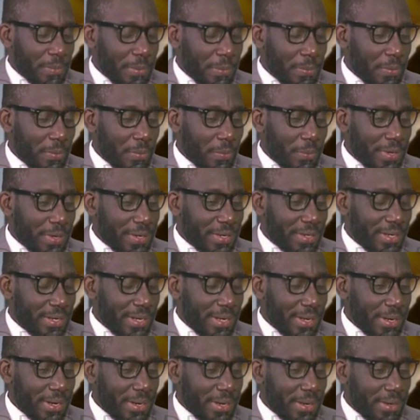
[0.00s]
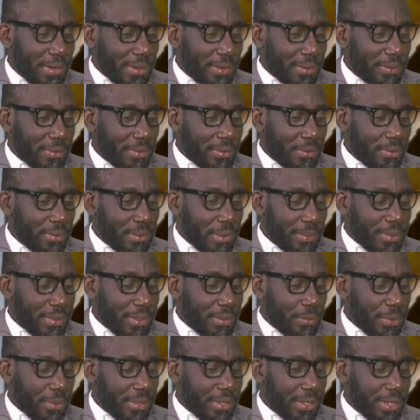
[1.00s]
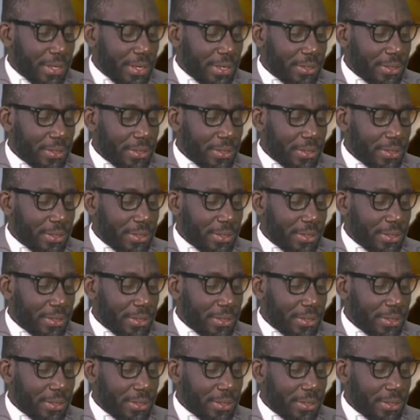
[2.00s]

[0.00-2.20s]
people win, when they get